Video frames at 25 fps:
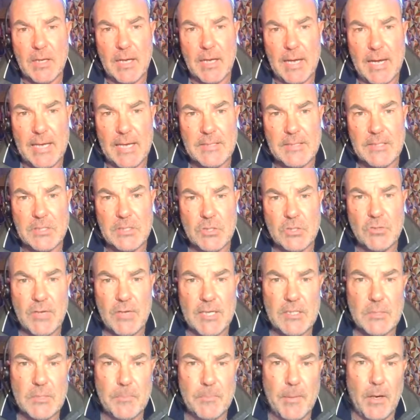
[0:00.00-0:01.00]
as it's
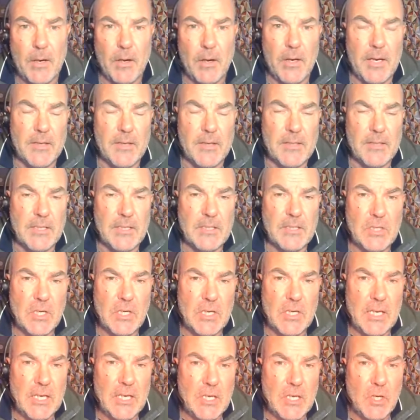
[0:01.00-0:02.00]
transpired, he's
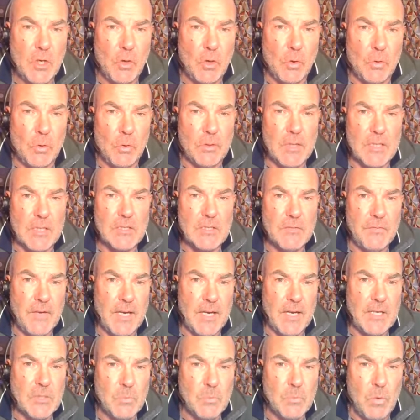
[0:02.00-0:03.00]
he called this
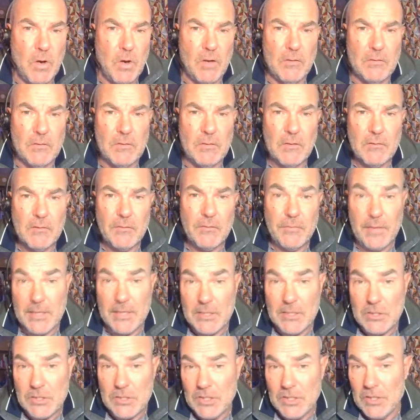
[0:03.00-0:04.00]
phase one,
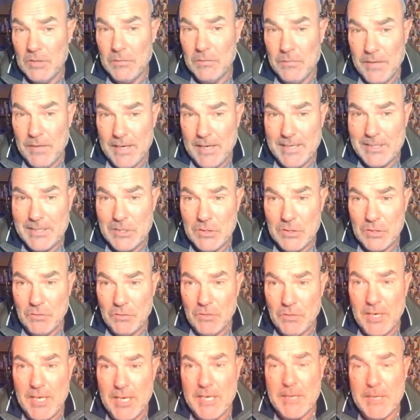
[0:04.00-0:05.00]
phase two, phase
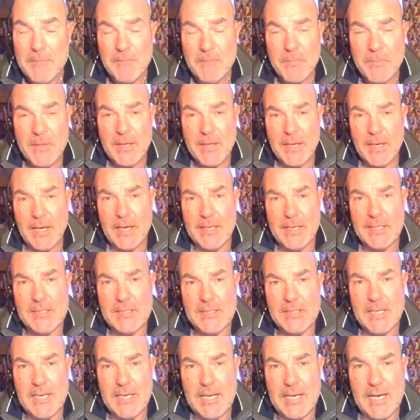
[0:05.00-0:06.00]
three. And he
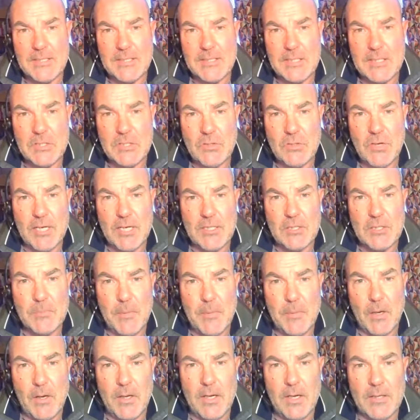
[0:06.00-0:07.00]
said, as it's
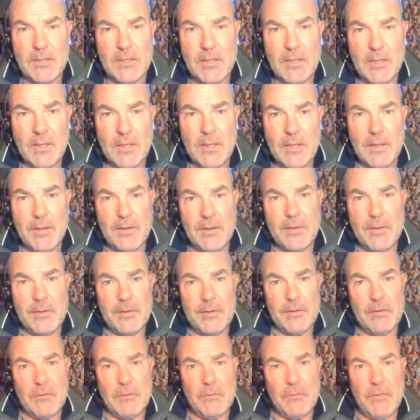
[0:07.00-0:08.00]
transpired,
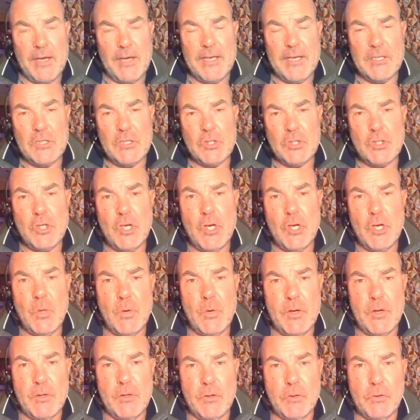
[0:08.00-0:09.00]
phase two
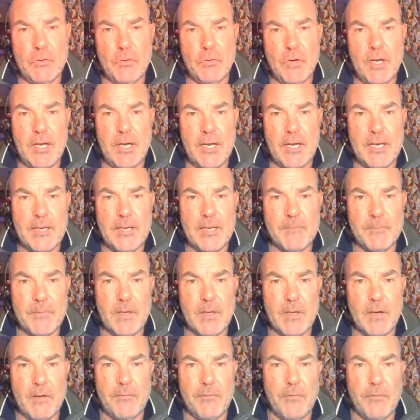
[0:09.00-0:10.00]
and three
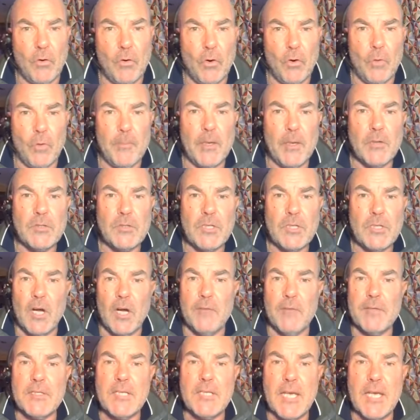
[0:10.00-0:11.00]
have almost
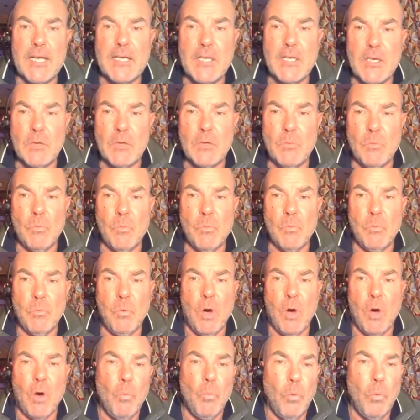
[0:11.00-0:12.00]
overtaken
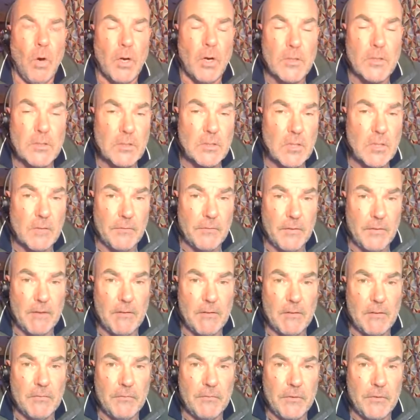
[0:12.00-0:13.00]
what was the
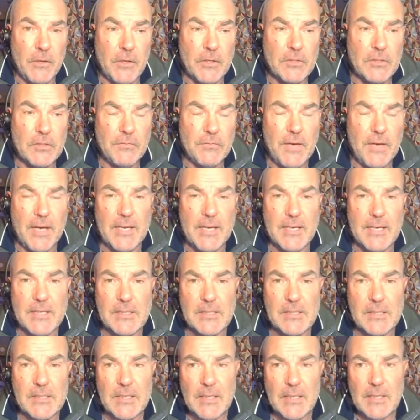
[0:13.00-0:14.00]
very first
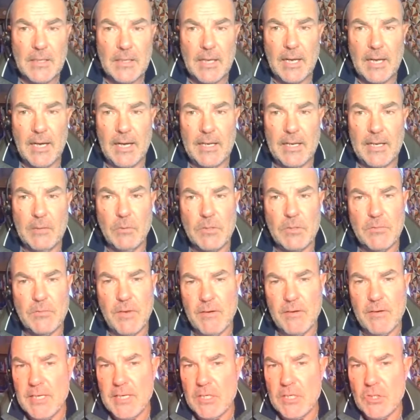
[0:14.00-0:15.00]
phase. And it was
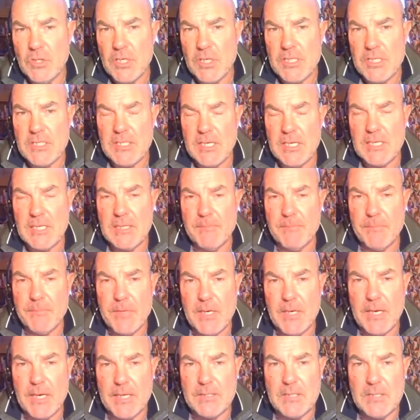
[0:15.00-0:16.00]
very interesting
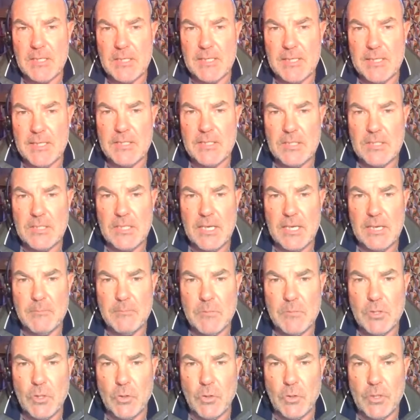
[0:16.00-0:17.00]
uh, to listen to him
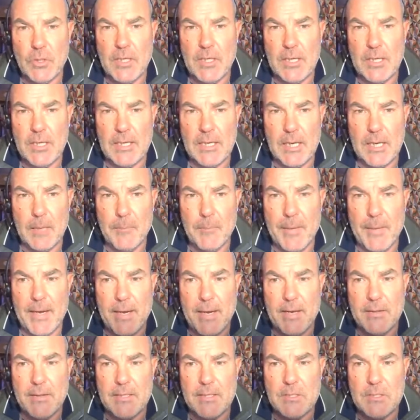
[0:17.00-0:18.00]
talking
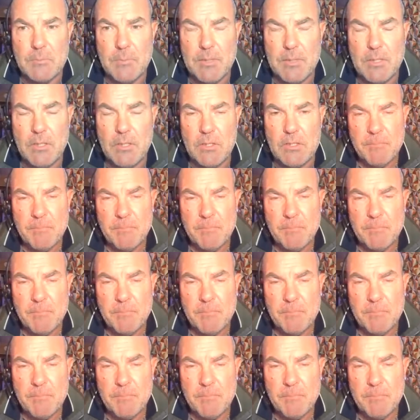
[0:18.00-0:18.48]
about this because.